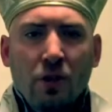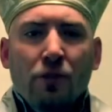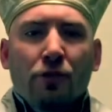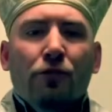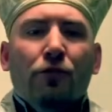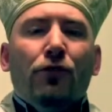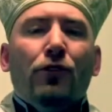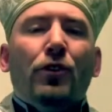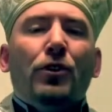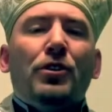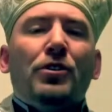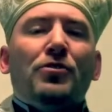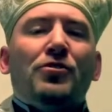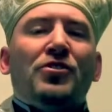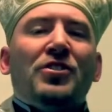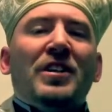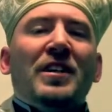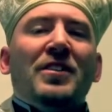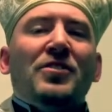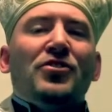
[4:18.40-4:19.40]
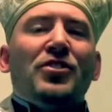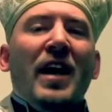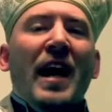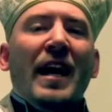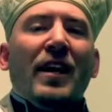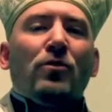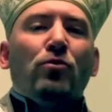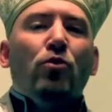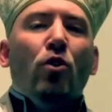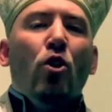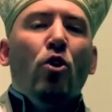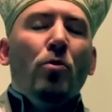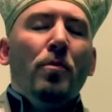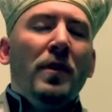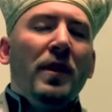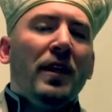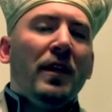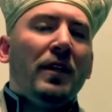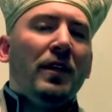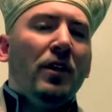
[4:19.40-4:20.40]
For you see, Zach
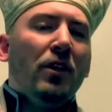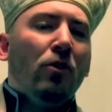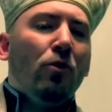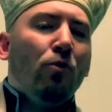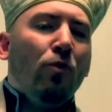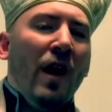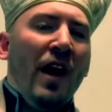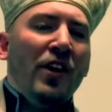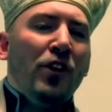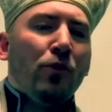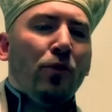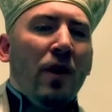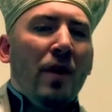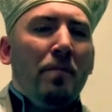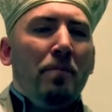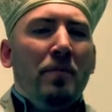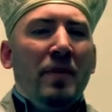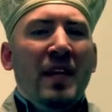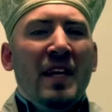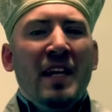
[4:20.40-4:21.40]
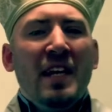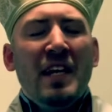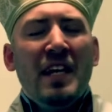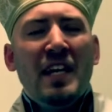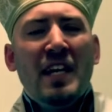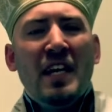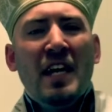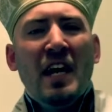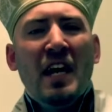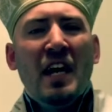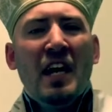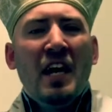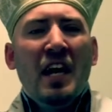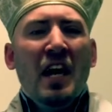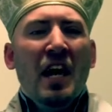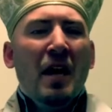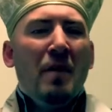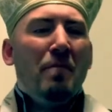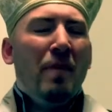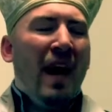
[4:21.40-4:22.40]
Romig, whether it be
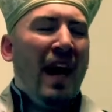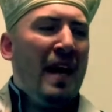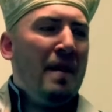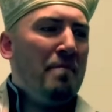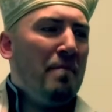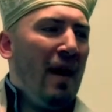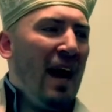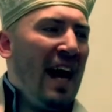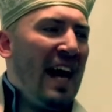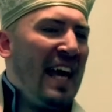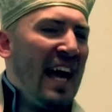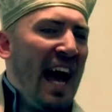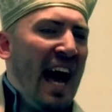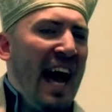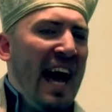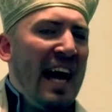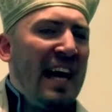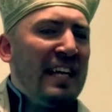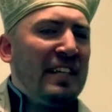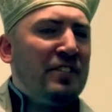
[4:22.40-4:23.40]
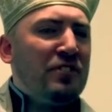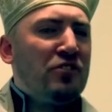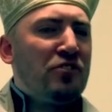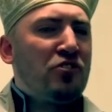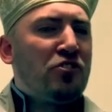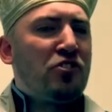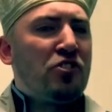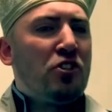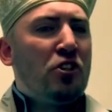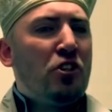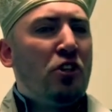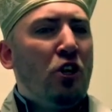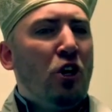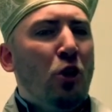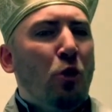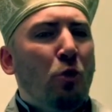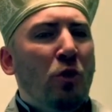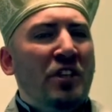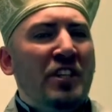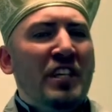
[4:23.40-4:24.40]
by my hands,
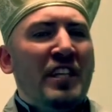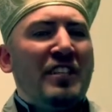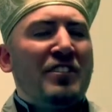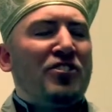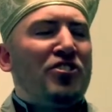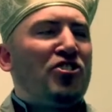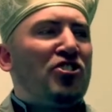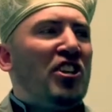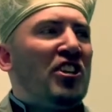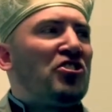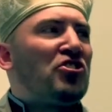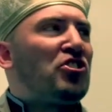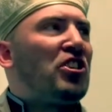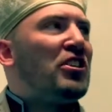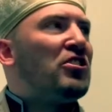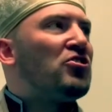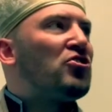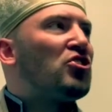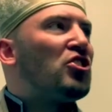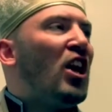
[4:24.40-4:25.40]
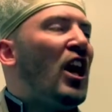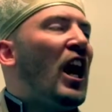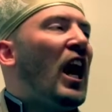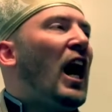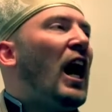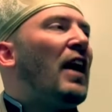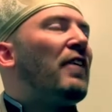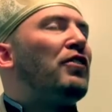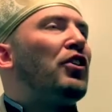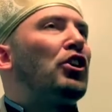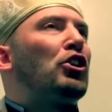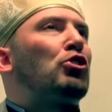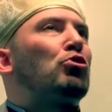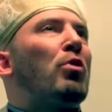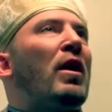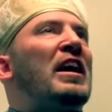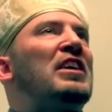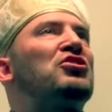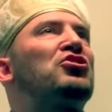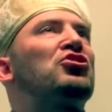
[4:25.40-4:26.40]
with the assistance of the
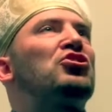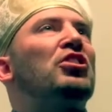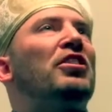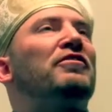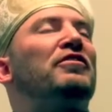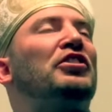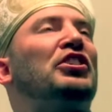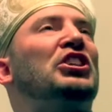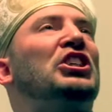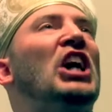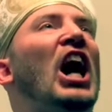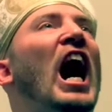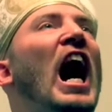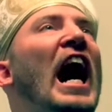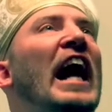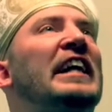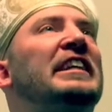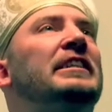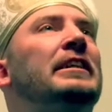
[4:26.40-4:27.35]
grace of God,